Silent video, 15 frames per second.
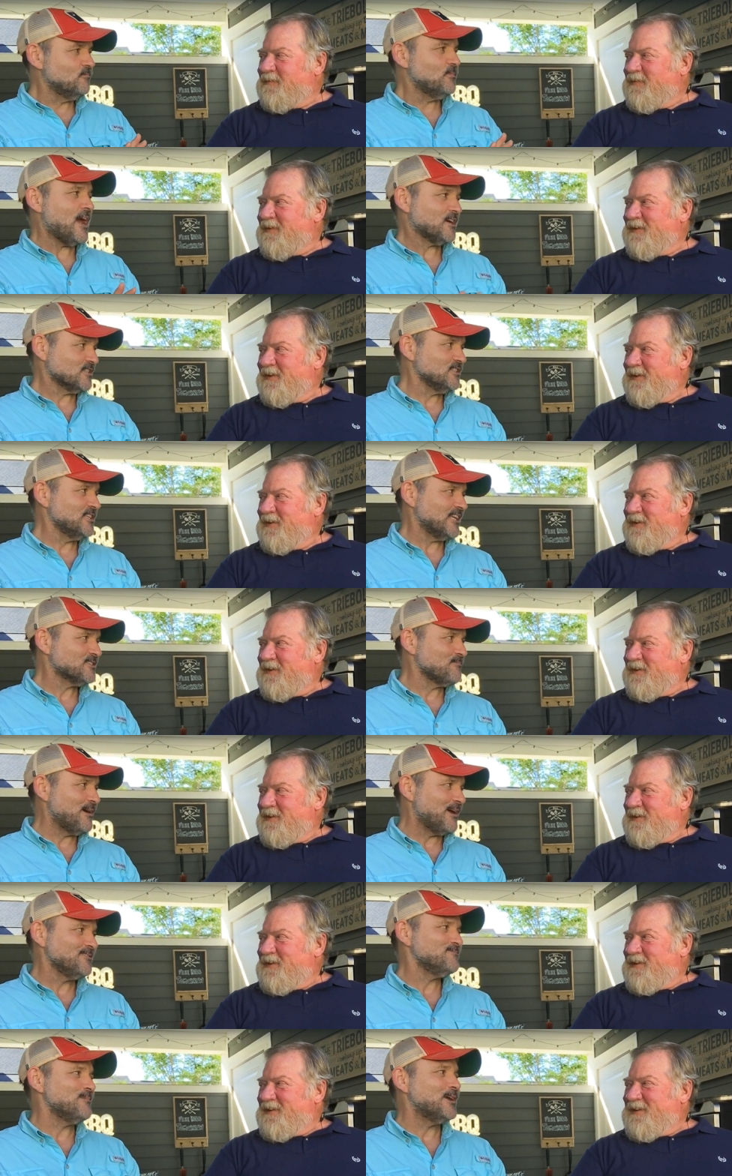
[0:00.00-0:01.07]
Speaker 1: Actually, that's
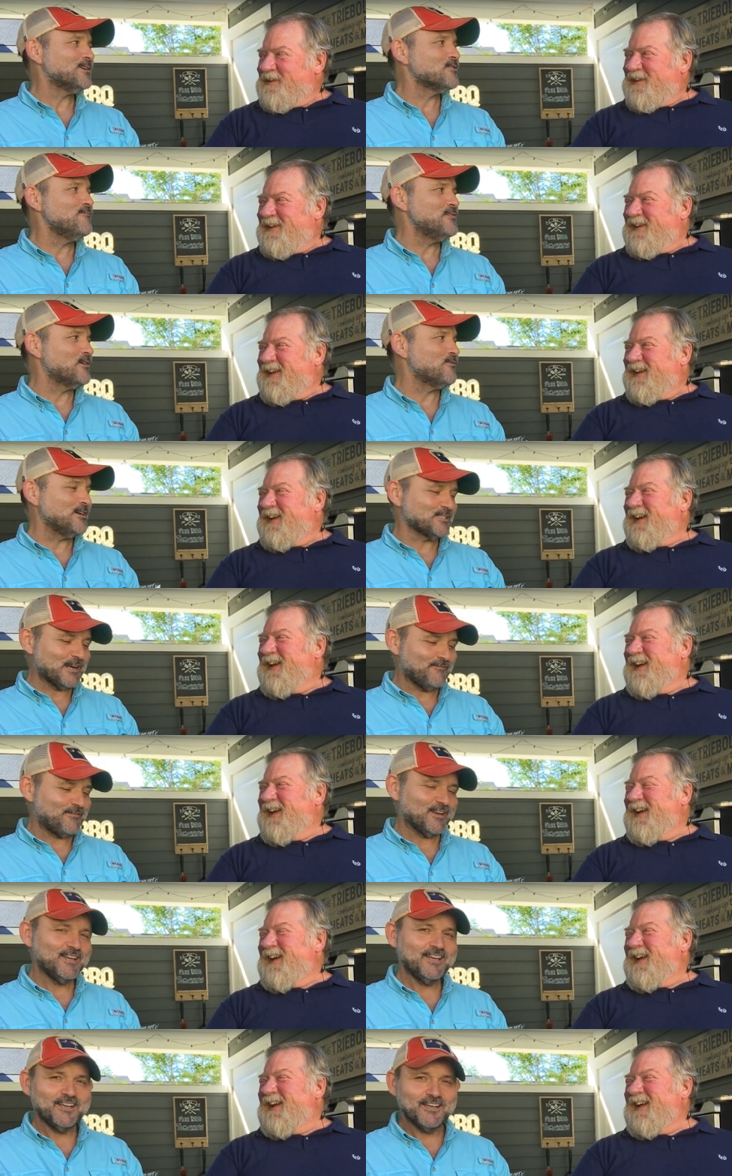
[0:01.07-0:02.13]
my trivia
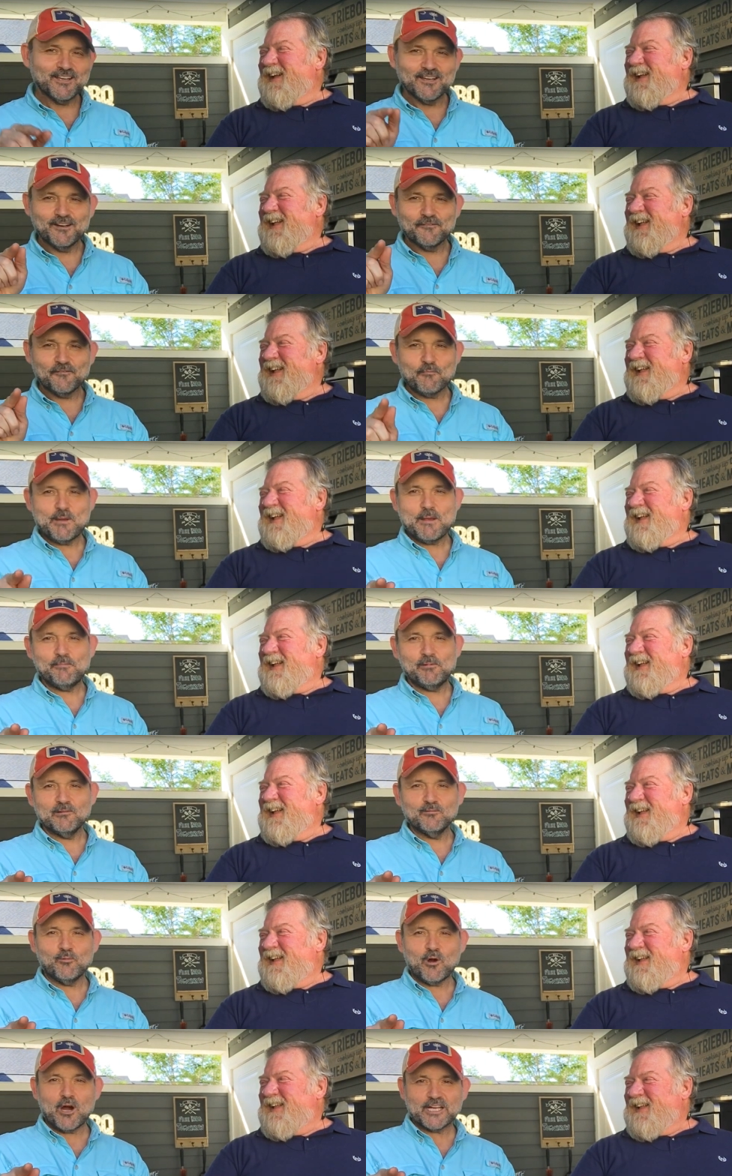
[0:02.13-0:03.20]
question. For people
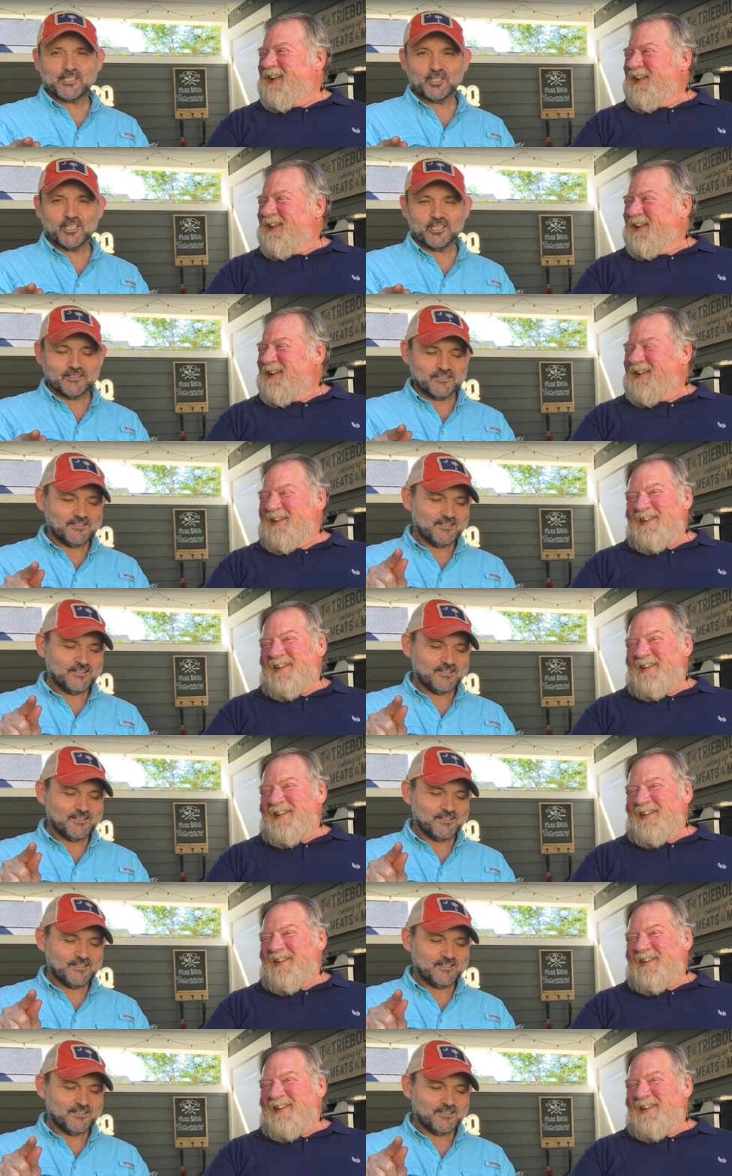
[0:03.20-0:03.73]
watching,